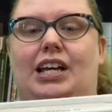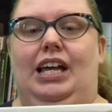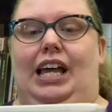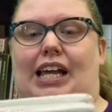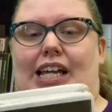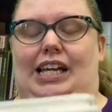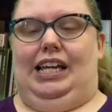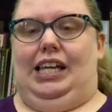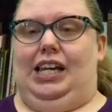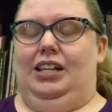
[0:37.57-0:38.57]

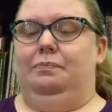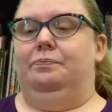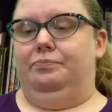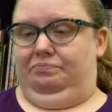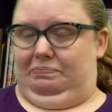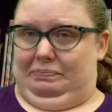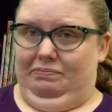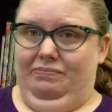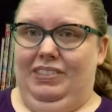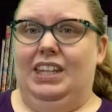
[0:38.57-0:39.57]
and
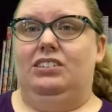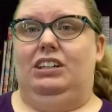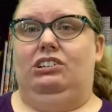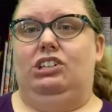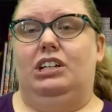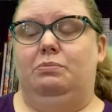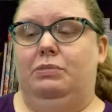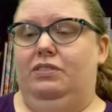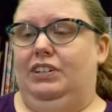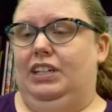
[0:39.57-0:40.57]
she's just
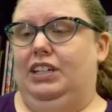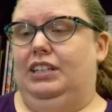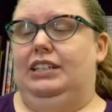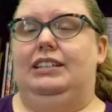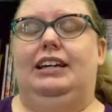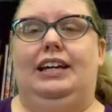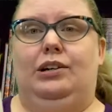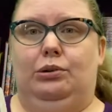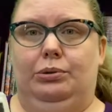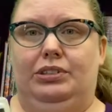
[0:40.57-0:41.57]
moved into this
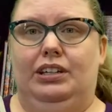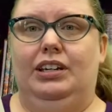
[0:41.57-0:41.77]
house.